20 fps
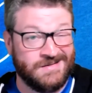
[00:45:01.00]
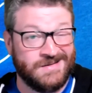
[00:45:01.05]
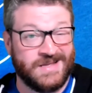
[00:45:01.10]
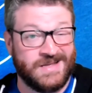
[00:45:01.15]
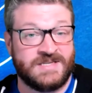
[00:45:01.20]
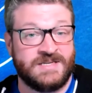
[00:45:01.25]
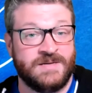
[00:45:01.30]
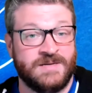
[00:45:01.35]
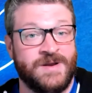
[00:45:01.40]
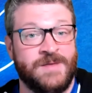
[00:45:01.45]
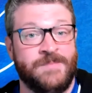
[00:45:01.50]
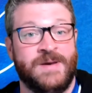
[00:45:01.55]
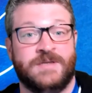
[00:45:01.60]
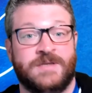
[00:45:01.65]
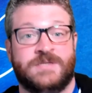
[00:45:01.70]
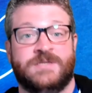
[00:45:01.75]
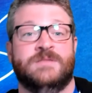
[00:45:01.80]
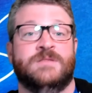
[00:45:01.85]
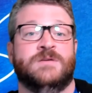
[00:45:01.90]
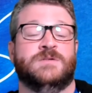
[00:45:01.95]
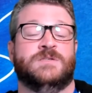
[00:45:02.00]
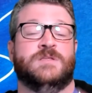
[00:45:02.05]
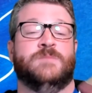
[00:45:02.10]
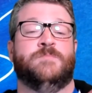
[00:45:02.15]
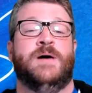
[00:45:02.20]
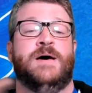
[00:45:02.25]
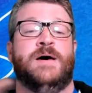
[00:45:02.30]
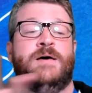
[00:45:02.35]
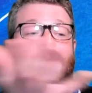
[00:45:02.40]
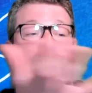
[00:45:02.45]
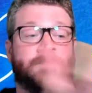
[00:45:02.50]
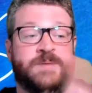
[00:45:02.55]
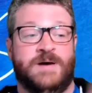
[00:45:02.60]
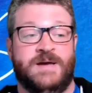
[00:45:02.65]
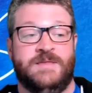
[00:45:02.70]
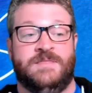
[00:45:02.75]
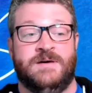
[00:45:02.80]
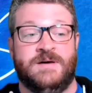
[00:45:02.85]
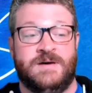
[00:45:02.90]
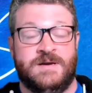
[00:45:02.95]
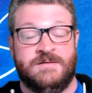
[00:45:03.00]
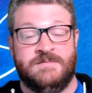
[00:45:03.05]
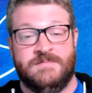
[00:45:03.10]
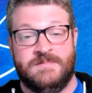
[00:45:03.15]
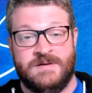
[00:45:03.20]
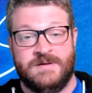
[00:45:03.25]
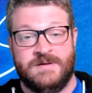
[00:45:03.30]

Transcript: like somebody mentioned, there's the Python,